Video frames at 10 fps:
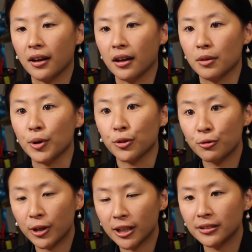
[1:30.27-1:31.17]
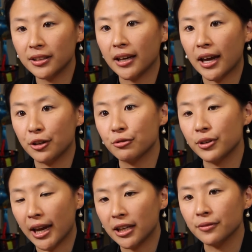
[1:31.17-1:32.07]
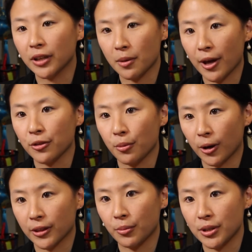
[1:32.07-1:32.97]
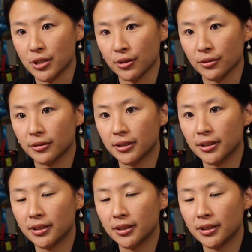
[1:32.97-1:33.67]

uh, both critically and creatively about the work that we do.